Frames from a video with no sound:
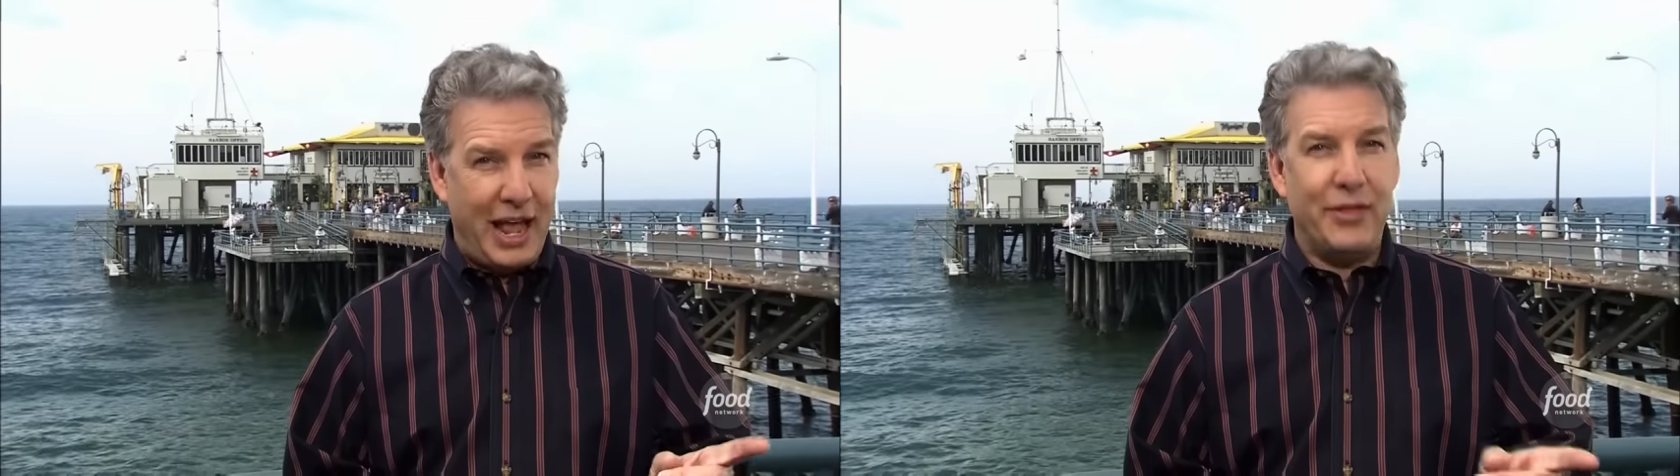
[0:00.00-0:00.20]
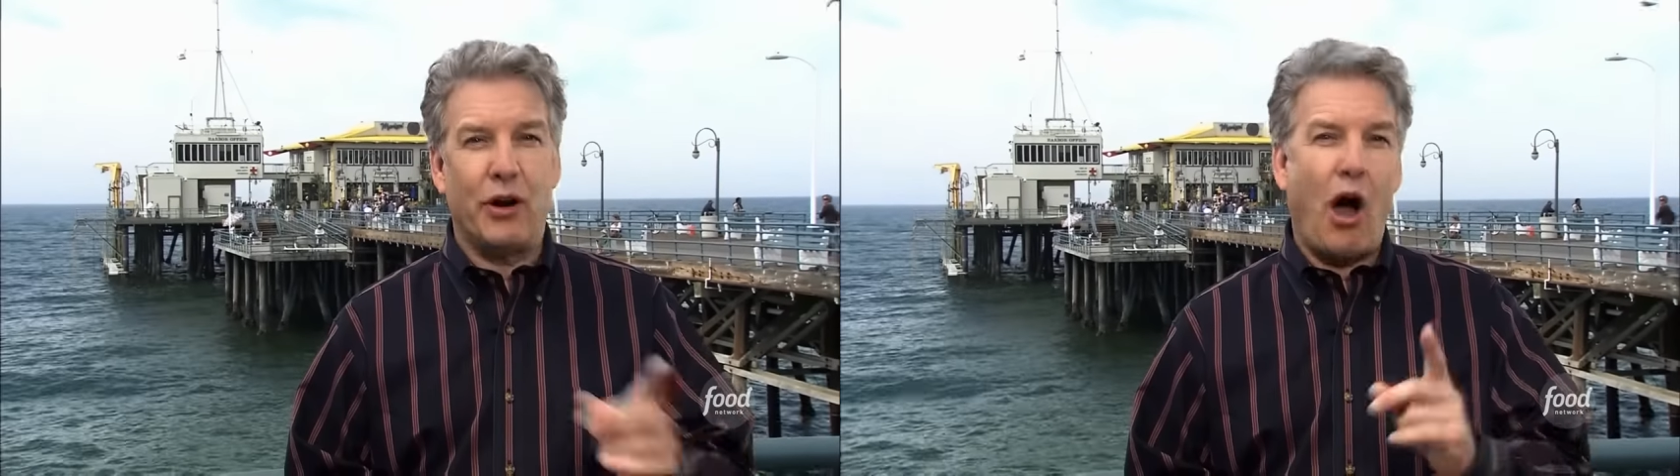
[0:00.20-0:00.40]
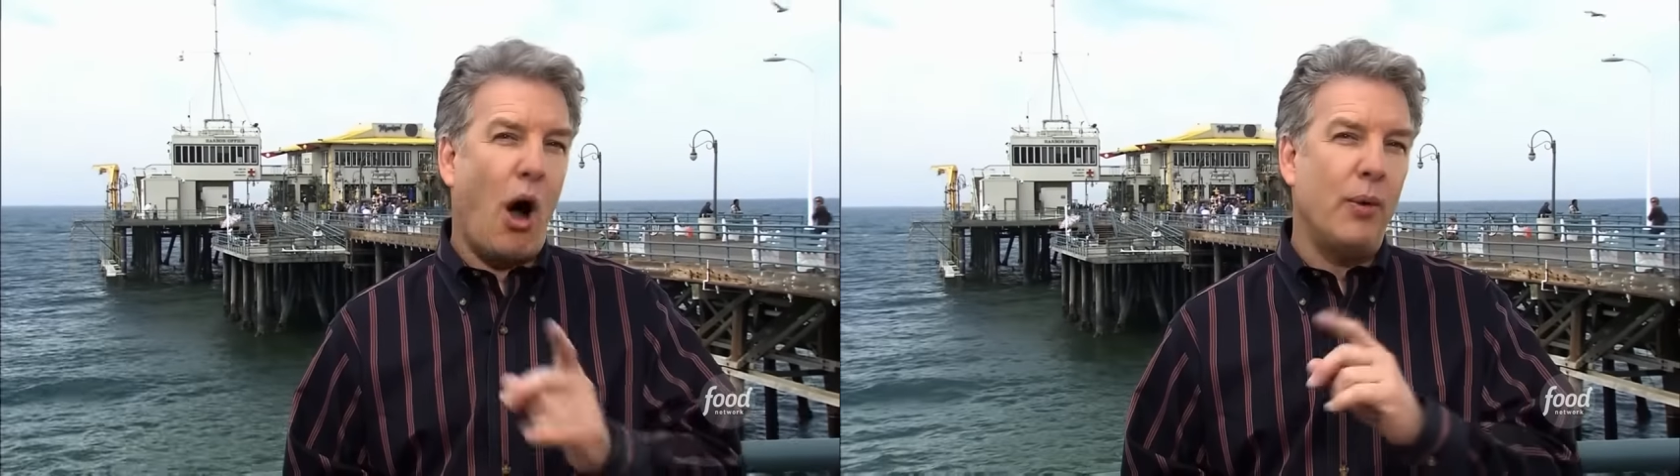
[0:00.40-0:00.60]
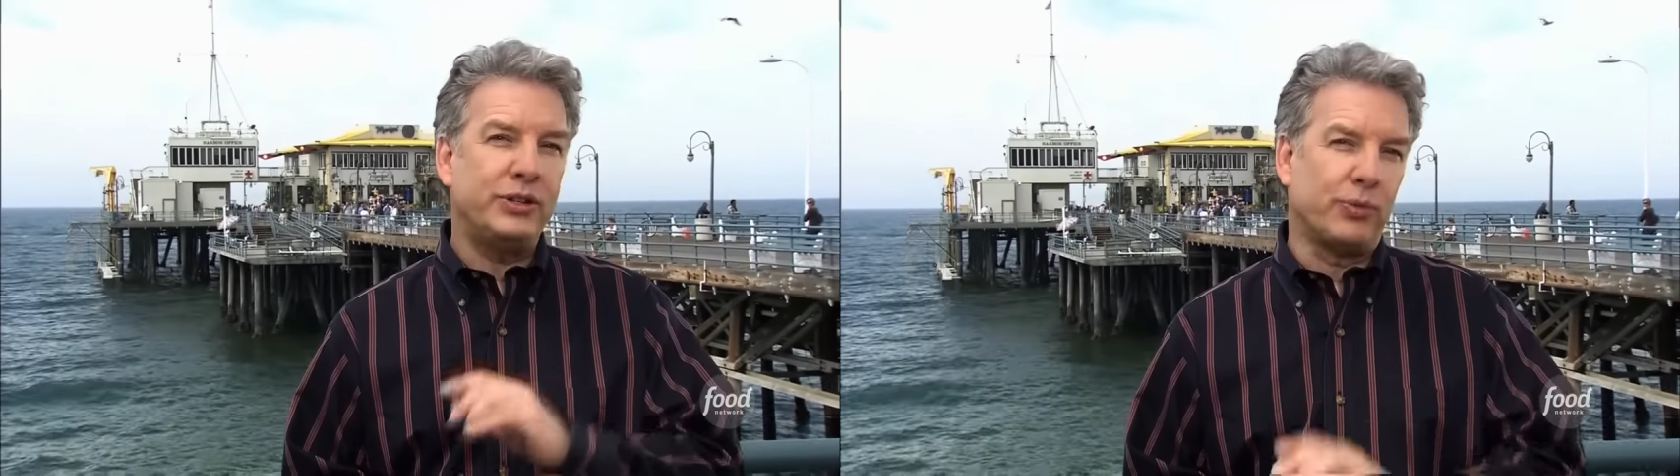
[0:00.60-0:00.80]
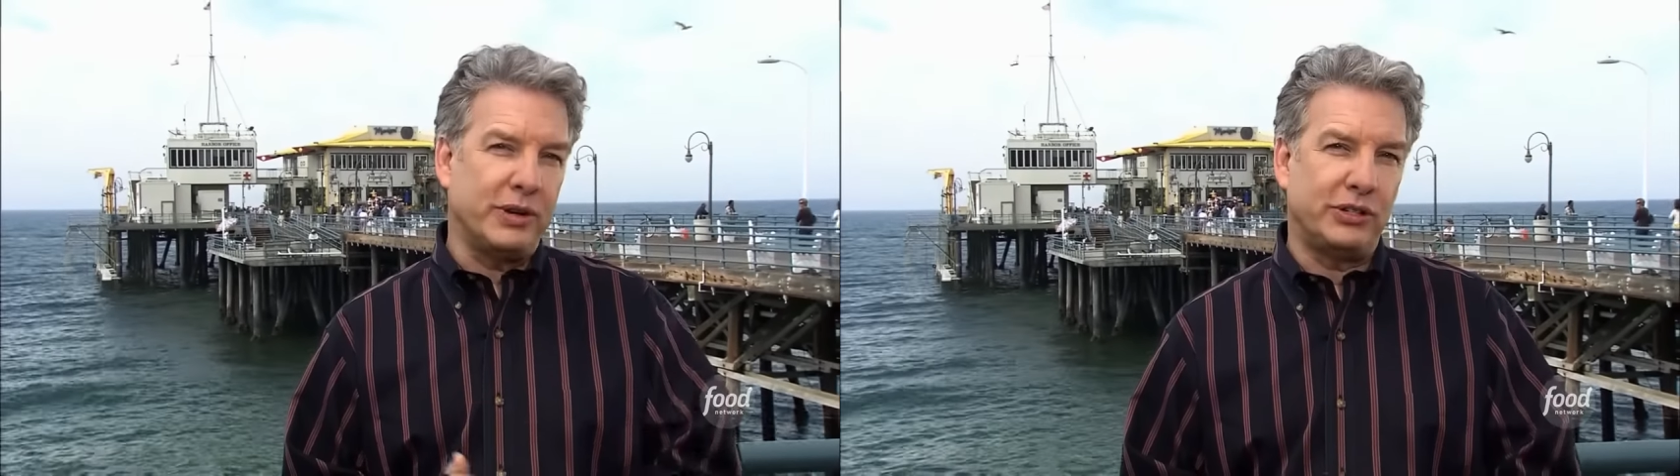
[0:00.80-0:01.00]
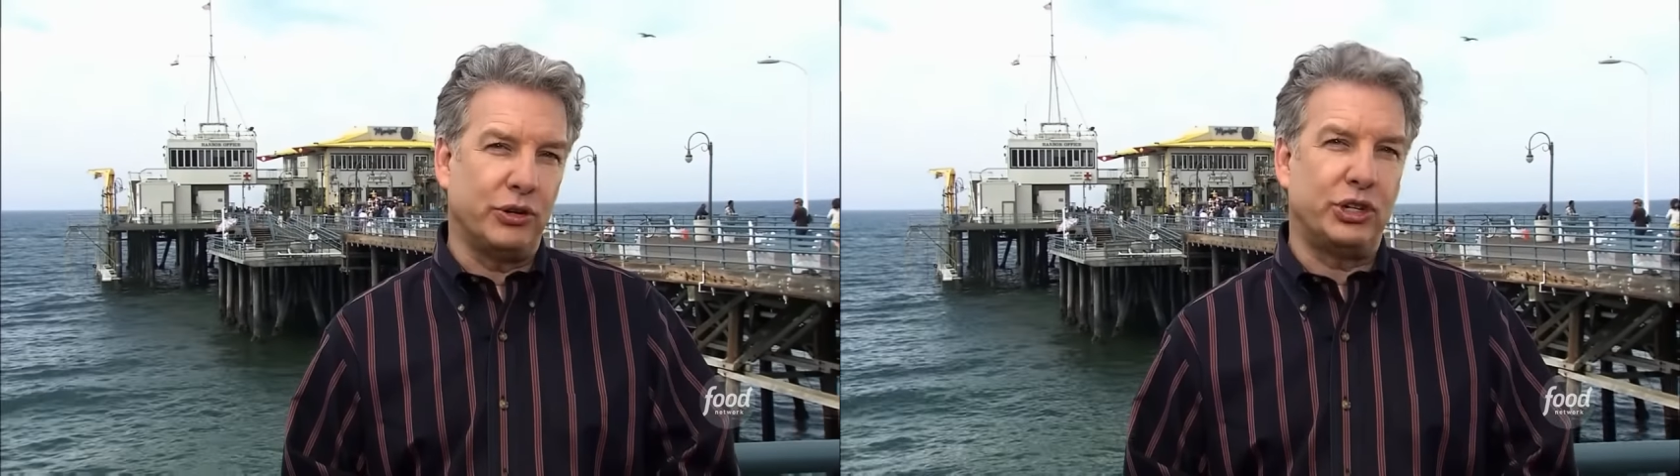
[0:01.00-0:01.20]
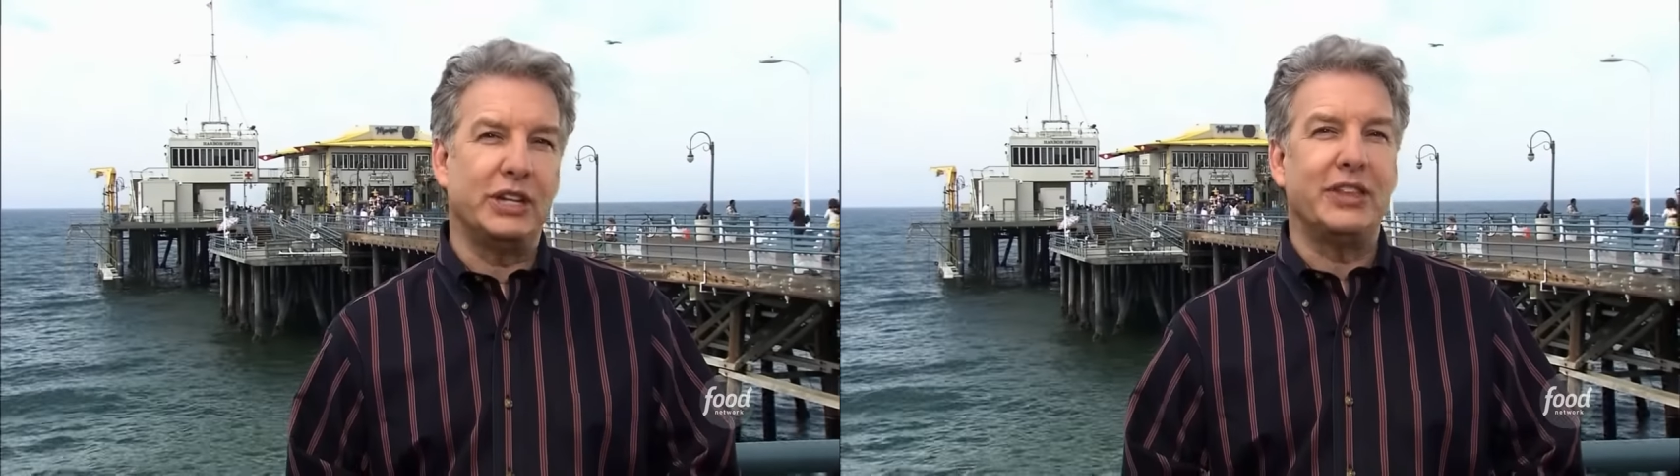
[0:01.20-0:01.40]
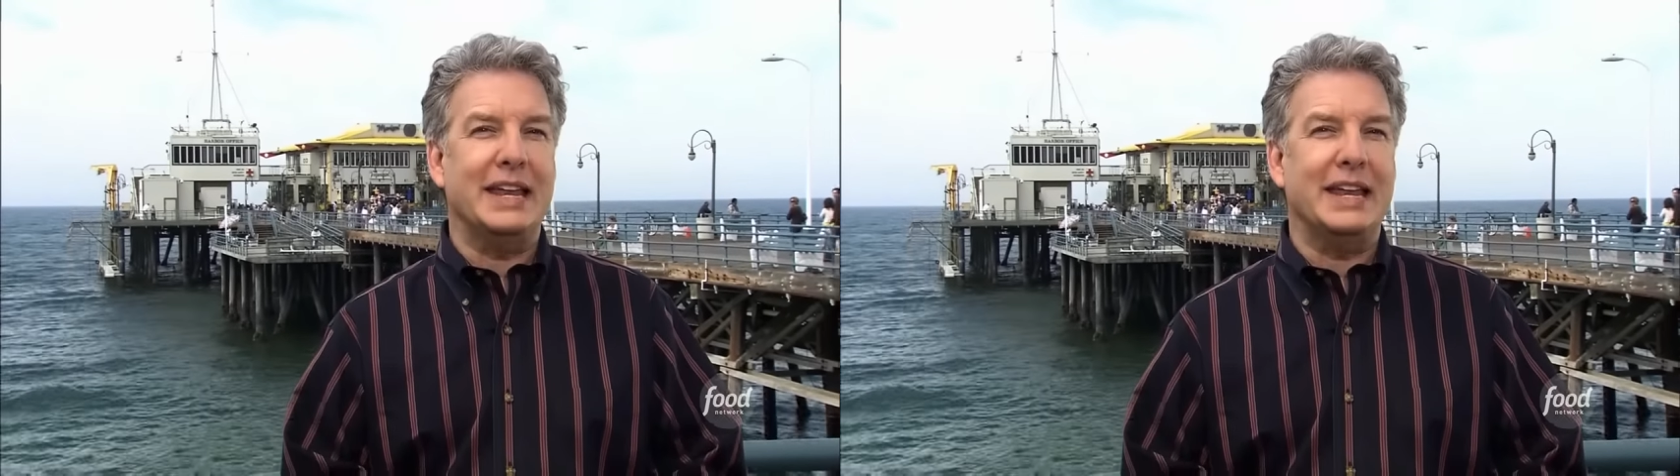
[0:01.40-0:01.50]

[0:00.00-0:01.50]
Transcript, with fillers: and they're always researching